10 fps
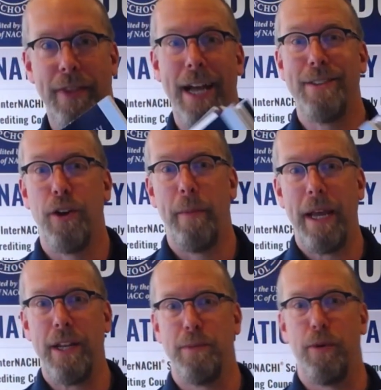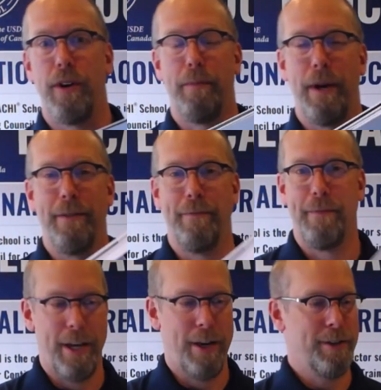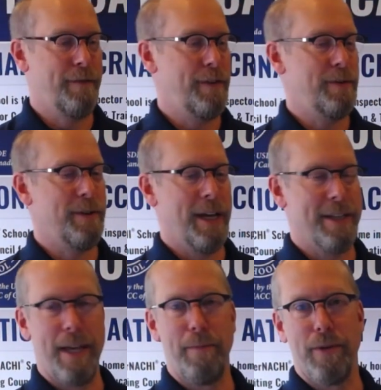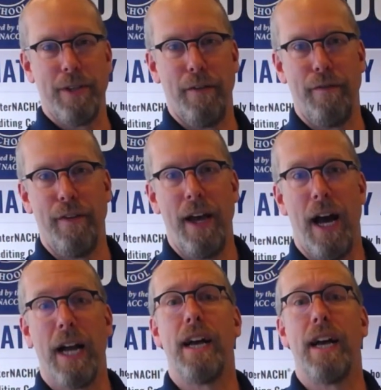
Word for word: That's the home maintenance book, but here's a few examples of a